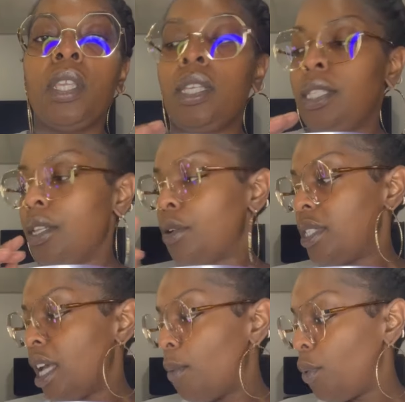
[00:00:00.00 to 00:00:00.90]
So
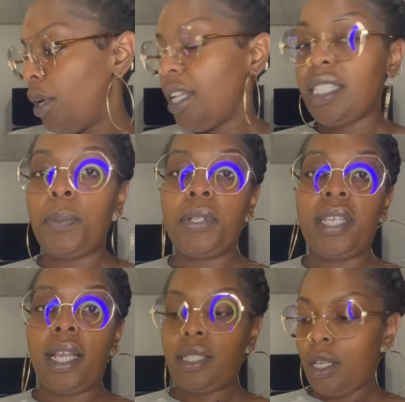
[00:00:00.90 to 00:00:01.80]
step 1 is the
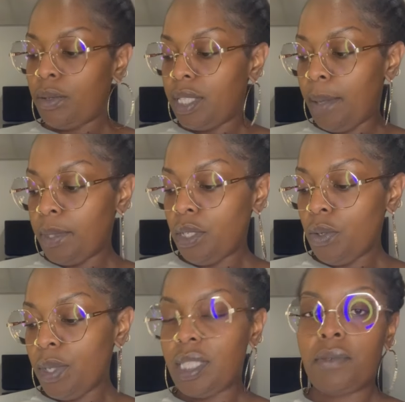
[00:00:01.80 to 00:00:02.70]
Protecto, step
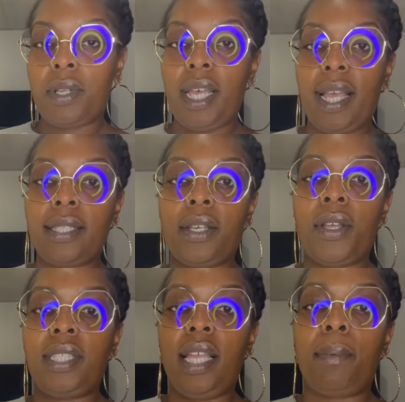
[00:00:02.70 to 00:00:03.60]
2 is the relaxer, and
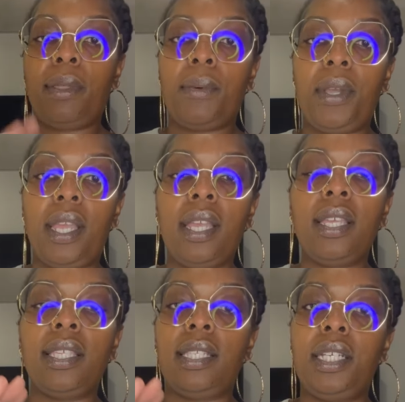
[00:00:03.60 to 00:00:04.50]
step 3
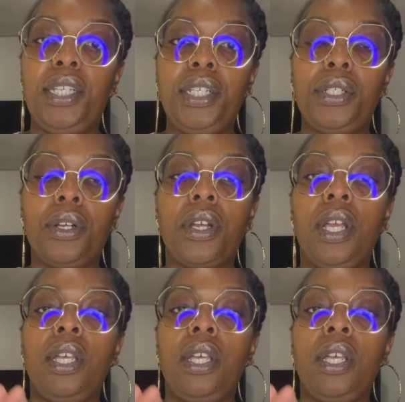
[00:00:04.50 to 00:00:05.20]
is the conditioner.